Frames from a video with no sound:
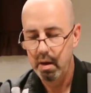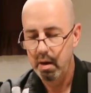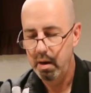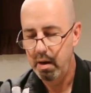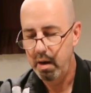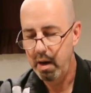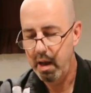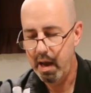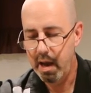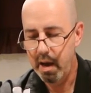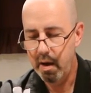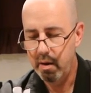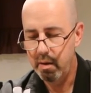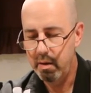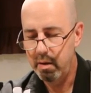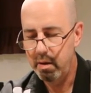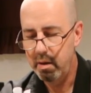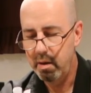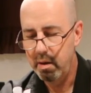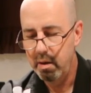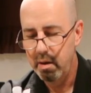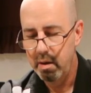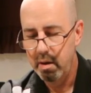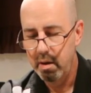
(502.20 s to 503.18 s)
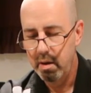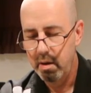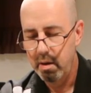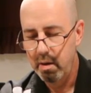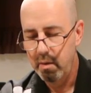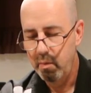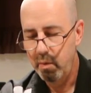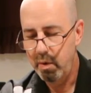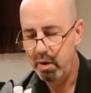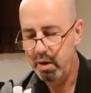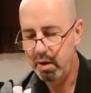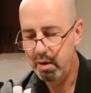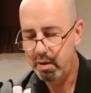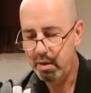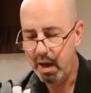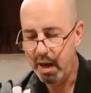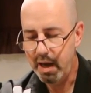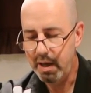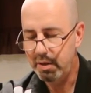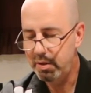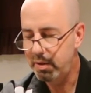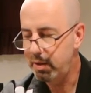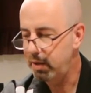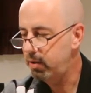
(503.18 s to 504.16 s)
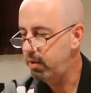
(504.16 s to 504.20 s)
Now, when you
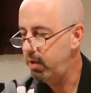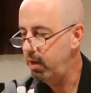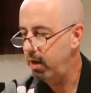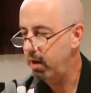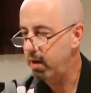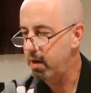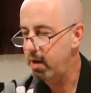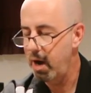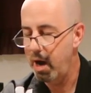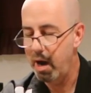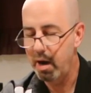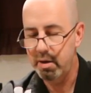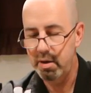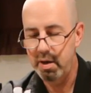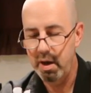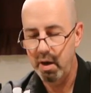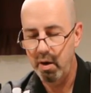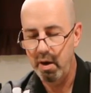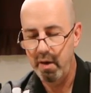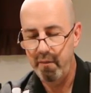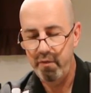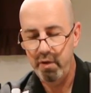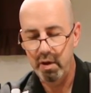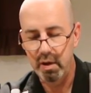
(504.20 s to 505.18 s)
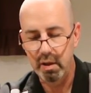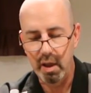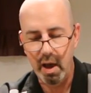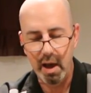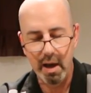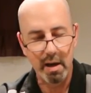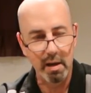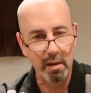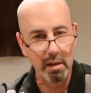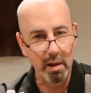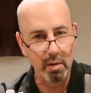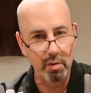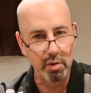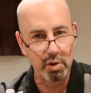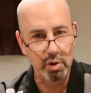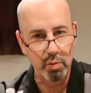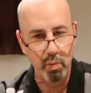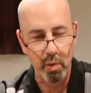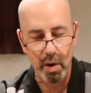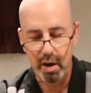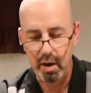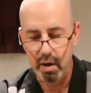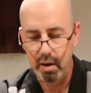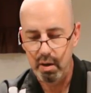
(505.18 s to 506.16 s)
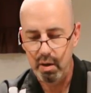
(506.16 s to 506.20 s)
taste this here cocktail, if you like it a little
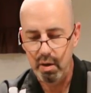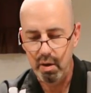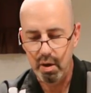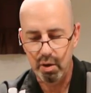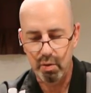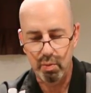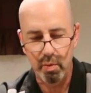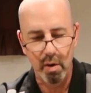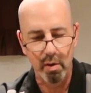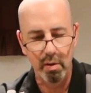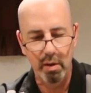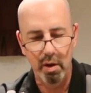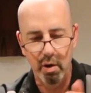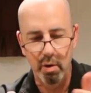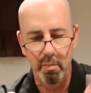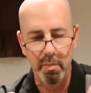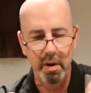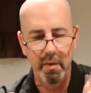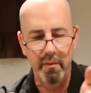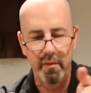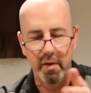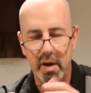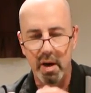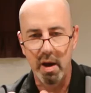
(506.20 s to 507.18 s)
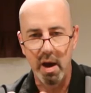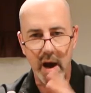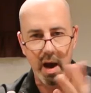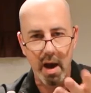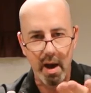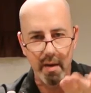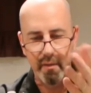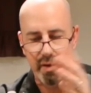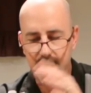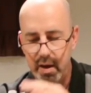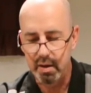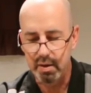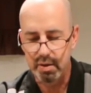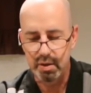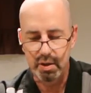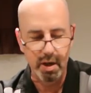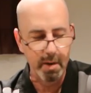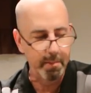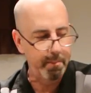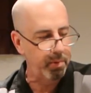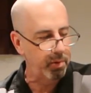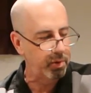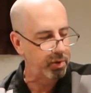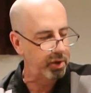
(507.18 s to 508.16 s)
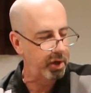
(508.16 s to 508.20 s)
sweeter, you can throw a little bit of agave or
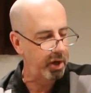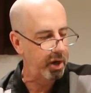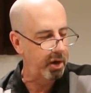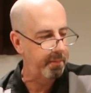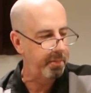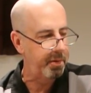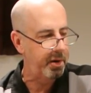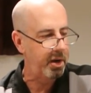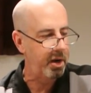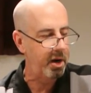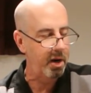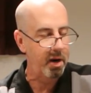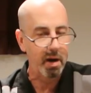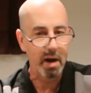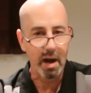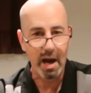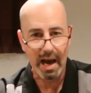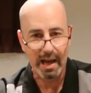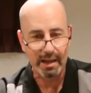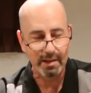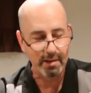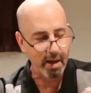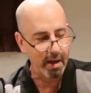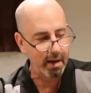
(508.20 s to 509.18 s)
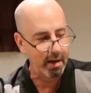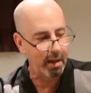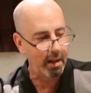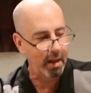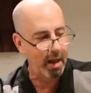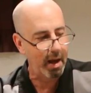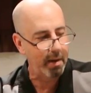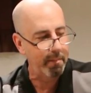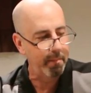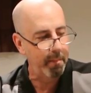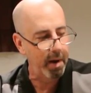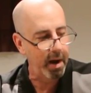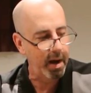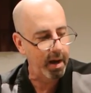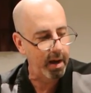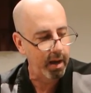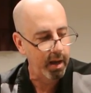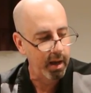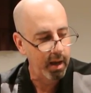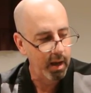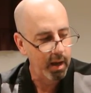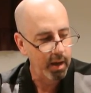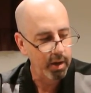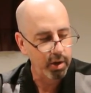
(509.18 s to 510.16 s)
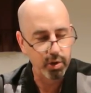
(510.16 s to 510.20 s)
simple syrup in here. I tend to like my
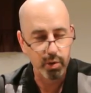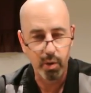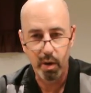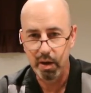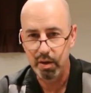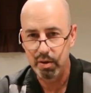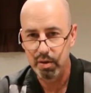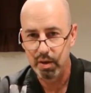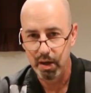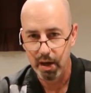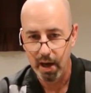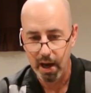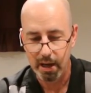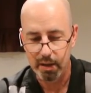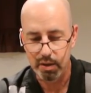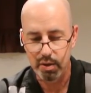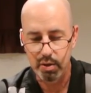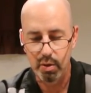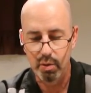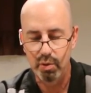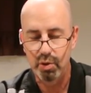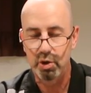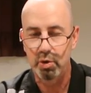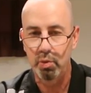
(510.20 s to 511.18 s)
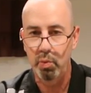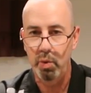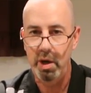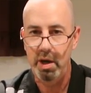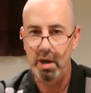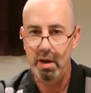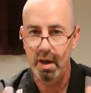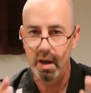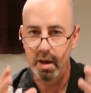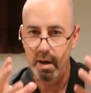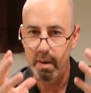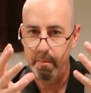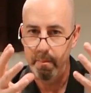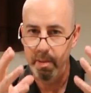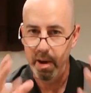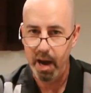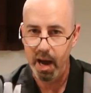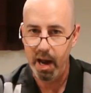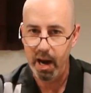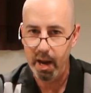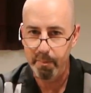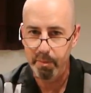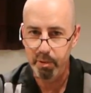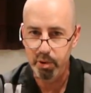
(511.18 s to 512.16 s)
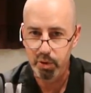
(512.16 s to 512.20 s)
drinks not so sweet, and the
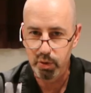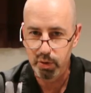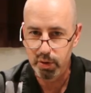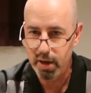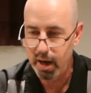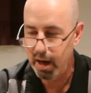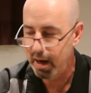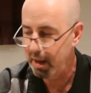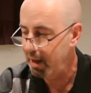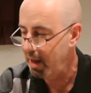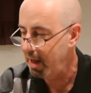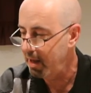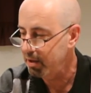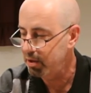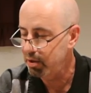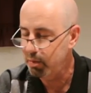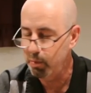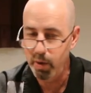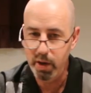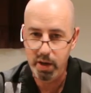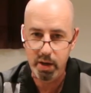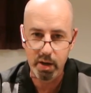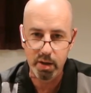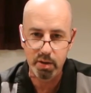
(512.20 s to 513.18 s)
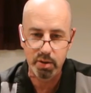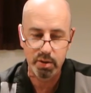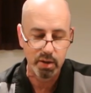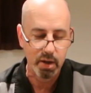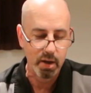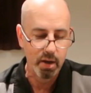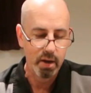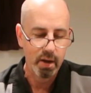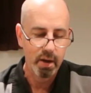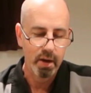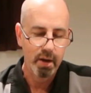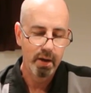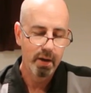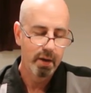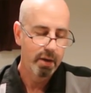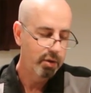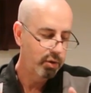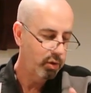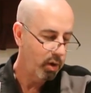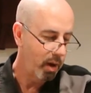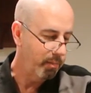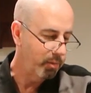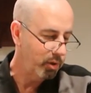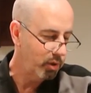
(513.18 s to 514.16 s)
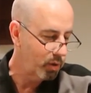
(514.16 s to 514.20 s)
pineapple juice got a lot of sweetness,
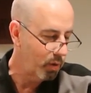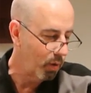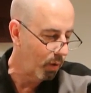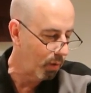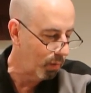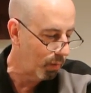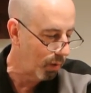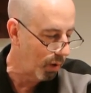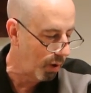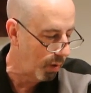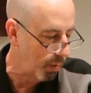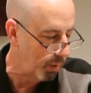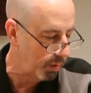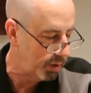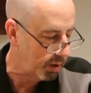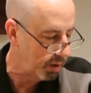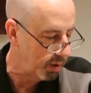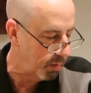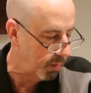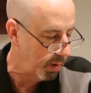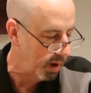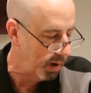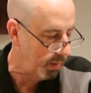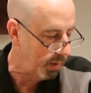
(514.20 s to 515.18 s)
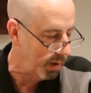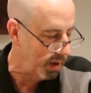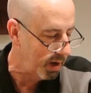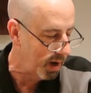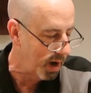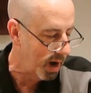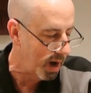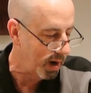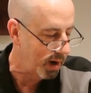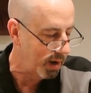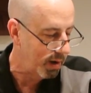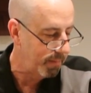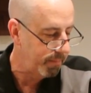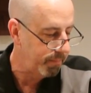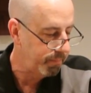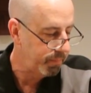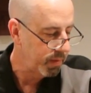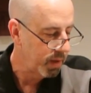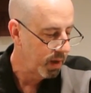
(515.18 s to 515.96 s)
so I'm just going to roll with it the way we got it.